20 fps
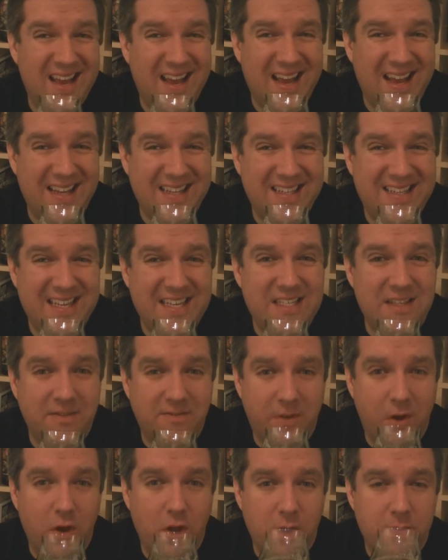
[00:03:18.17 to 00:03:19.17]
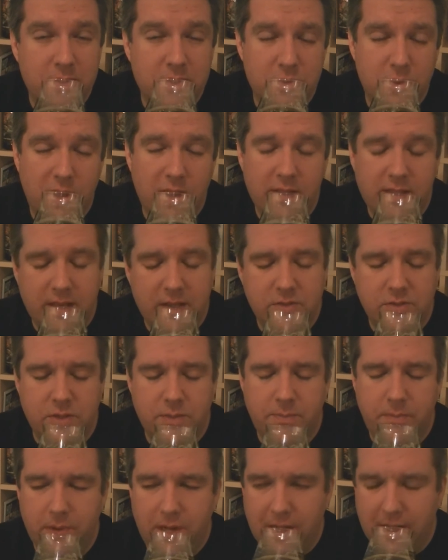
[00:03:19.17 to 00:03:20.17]
at a decent volume as well, and that's
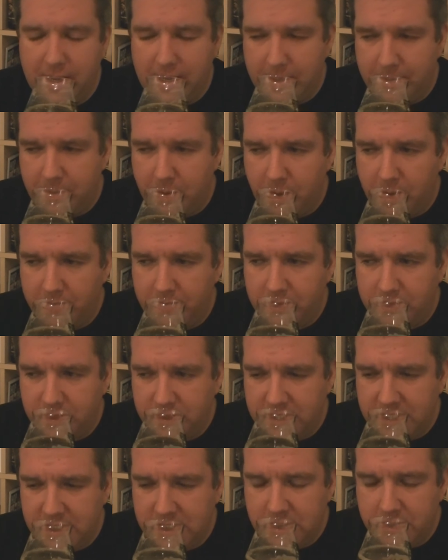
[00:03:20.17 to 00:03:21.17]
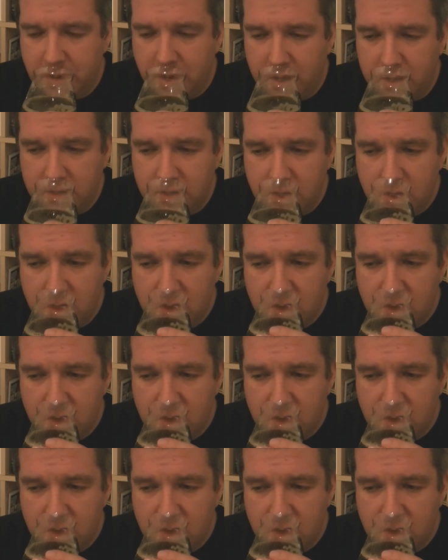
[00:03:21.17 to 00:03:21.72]
clearly important for Yeastie Boys.